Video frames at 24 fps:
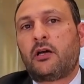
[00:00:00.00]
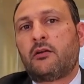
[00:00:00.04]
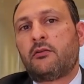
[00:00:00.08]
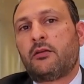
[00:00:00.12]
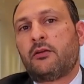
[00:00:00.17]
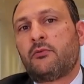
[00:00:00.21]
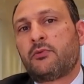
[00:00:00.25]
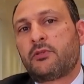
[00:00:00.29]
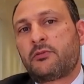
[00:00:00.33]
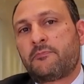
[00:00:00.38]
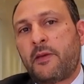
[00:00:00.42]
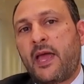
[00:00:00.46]

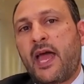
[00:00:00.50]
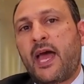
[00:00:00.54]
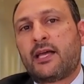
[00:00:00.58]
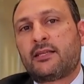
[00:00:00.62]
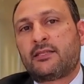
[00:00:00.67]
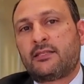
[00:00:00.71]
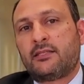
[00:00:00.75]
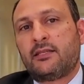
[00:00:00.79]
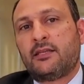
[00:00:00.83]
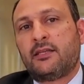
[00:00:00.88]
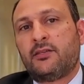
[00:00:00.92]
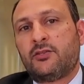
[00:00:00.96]
it was
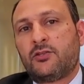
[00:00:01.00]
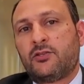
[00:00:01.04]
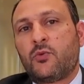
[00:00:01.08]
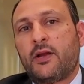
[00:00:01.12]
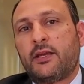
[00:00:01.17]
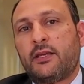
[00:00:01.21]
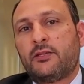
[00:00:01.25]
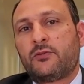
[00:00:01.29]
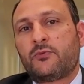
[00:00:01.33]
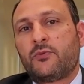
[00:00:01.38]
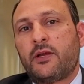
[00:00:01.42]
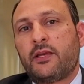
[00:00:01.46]
passed in
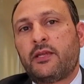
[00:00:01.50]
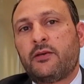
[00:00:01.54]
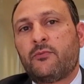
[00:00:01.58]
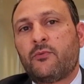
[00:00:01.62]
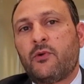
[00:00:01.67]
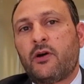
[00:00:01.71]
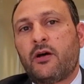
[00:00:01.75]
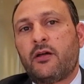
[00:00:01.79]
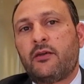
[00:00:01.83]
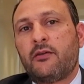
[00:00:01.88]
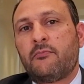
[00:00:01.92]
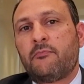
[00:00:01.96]

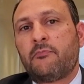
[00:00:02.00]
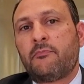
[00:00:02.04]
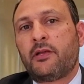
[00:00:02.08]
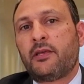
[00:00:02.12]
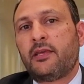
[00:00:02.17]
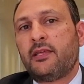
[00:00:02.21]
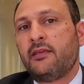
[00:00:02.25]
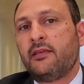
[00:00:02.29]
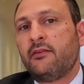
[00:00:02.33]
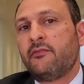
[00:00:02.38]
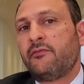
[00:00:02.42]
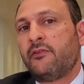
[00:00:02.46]
2021, but
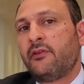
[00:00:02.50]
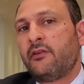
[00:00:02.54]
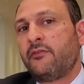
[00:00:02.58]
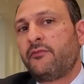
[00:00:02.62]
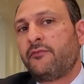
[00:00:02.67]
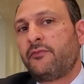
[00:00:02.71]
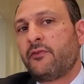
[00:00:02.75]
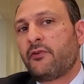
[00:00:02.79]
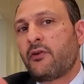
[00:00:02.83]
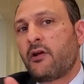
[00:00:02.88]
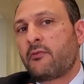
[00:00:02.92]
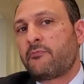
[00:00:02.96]
even
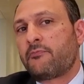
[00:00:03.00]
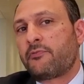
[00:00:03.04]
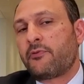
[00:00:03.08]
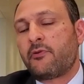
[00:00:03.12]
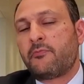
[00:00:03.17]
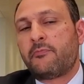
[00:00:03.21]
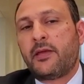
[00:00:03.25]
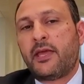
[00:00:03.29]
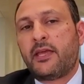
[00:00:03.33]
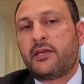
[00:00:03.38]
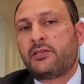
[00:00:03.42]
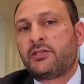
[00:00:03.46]
if you're on
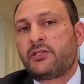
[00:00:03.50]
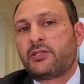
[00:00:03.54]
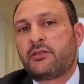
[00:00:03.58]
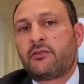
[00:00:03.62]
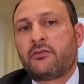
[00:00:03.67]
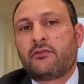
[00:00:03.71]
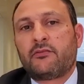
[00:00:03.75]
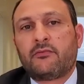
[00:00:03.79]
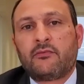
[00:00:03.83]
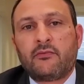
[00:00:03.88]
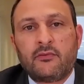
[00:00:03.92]
probation